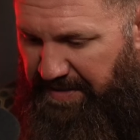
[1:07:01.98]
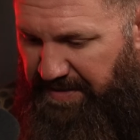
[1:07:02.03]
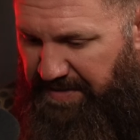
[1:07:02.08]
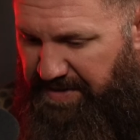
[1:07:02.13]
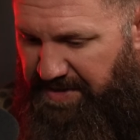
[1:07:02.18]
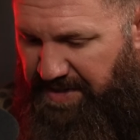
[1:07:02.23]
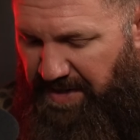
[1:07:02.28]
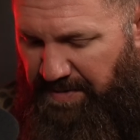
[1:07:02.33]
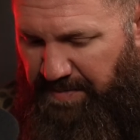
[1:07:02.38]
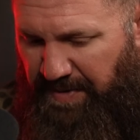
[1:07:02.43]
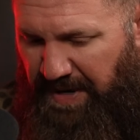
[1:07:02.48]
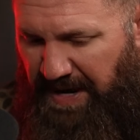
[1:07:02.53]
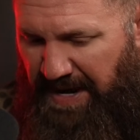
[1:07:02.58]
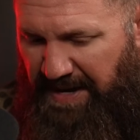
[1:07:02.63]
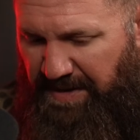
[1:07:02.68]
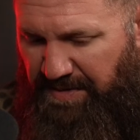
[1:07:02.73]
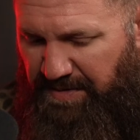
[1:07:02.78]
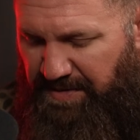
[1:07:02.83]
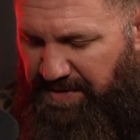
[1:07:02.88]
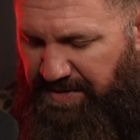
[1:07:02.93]
some
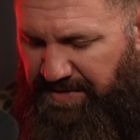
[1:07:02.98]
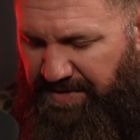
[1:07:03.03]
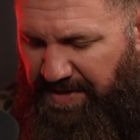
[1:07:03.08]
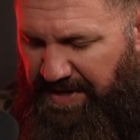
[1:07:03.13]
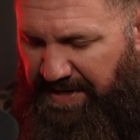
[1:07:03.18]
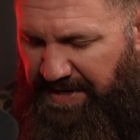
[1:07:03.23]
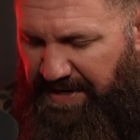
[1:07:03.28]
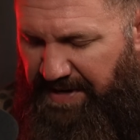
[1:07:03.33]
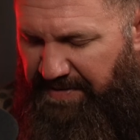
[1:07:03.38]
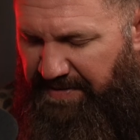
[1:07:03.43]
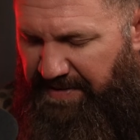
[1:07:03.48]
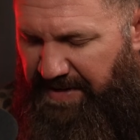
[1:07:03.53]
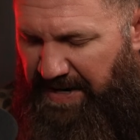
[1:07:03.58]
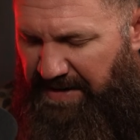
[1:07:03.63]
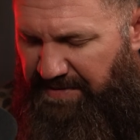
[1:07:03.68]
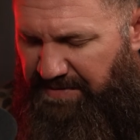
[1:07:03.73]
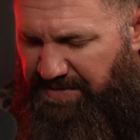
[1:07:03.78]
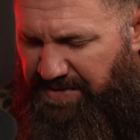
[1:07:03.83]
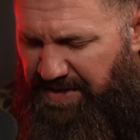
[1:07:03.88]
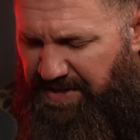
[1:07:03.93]
guy was trying to have a
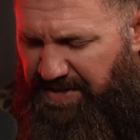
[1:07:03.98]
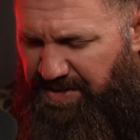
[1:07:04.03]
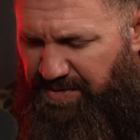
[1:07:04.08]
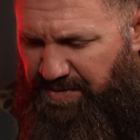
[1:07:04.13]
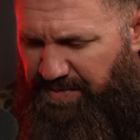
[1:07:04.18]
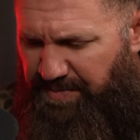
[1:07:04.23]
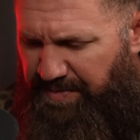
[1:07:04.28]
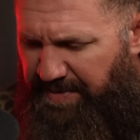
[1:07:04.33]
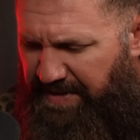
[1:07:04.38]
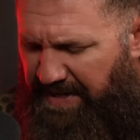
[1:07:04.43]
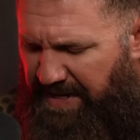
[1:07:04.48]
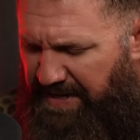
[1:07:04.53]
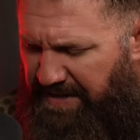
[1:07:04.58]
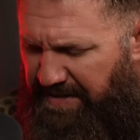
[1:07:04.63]
conversation with me.